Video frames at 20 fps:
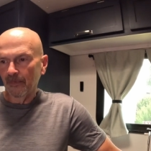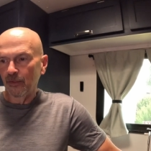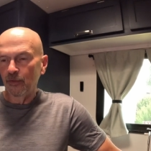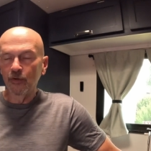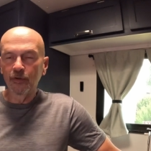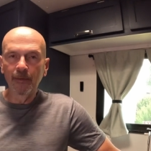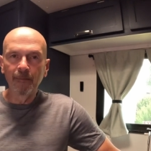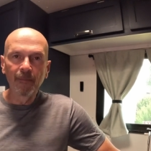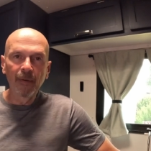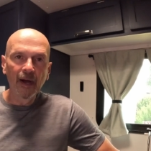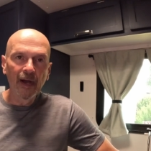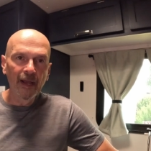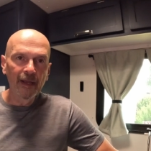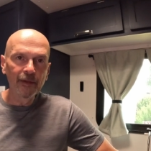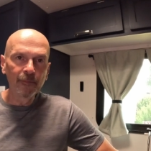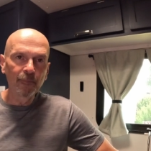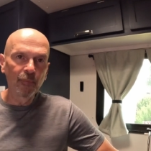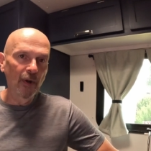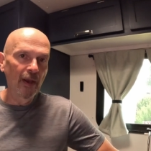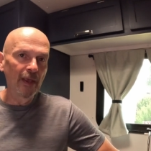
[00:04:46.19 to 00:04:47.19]
You can buy
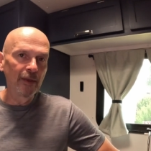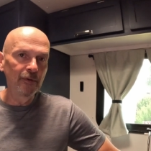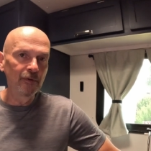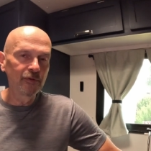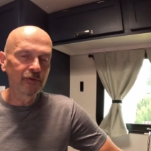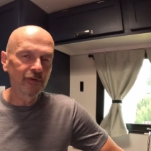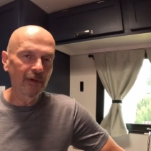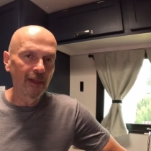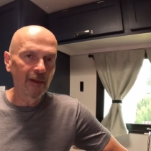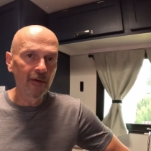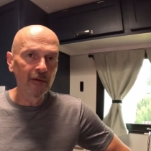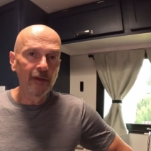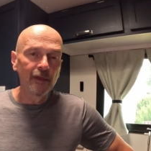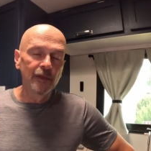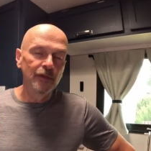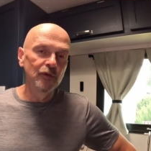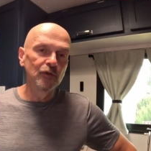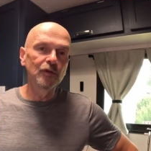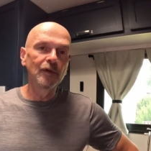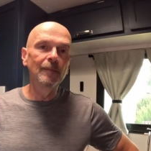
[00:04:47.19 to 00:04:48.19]
a brand new trailer,
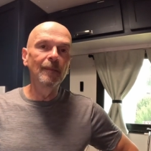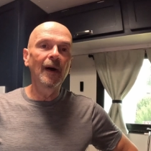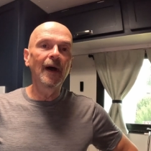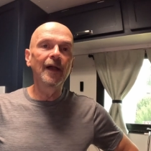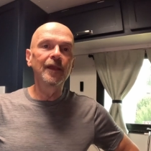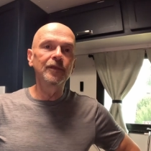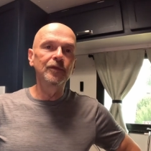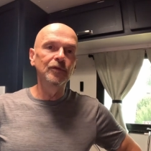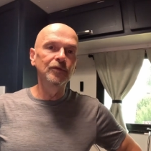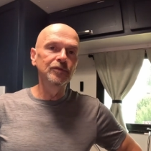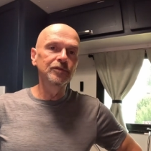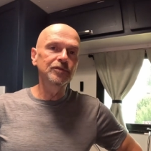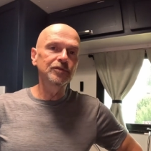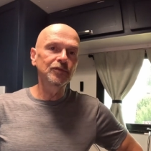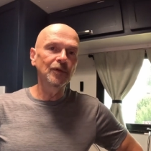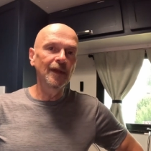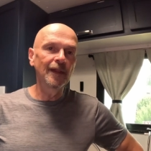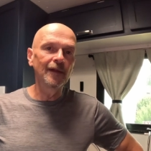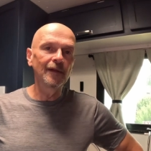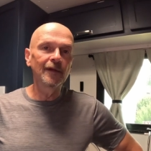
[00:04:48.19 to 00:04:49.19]
you can buy a used
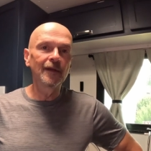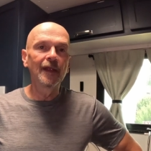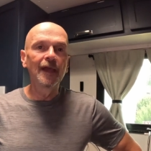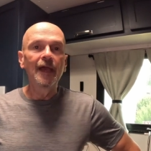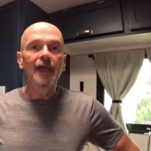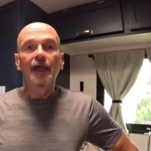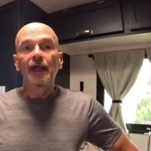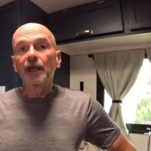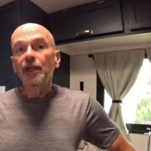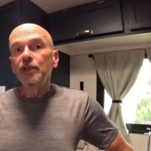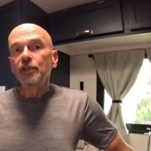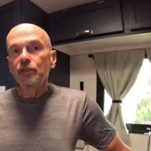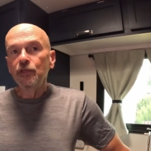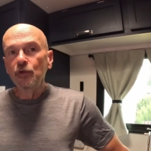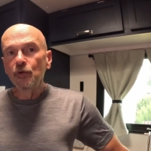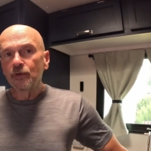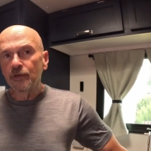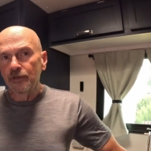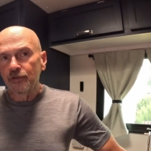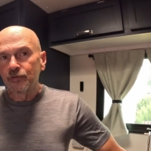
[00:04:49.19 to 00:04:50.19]
trailer.
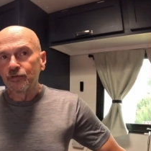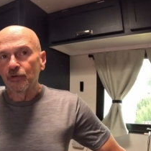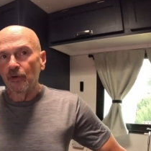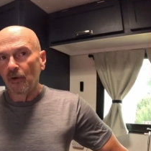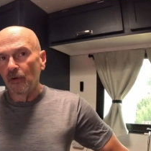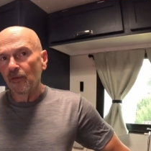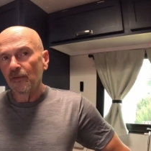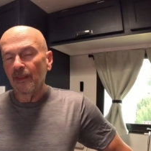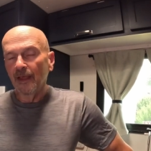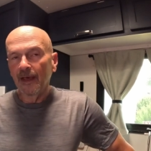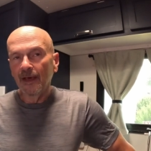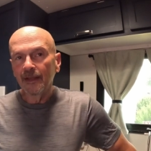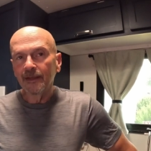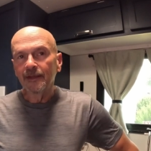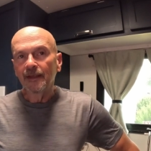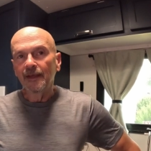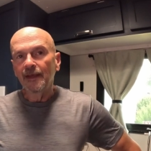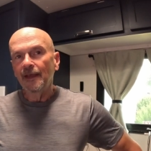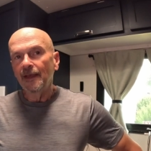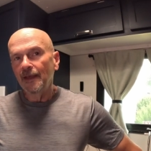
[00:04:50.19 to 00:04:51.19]
You control that,
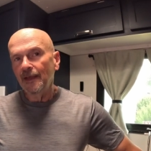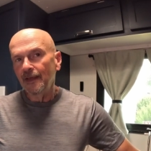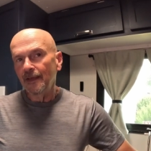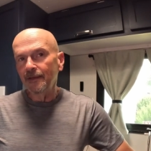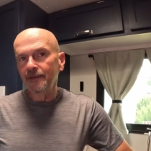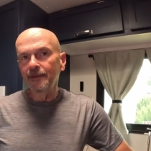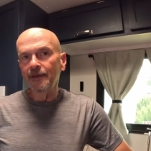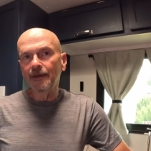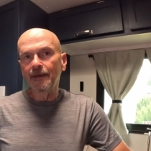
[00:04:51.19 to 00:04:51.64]
and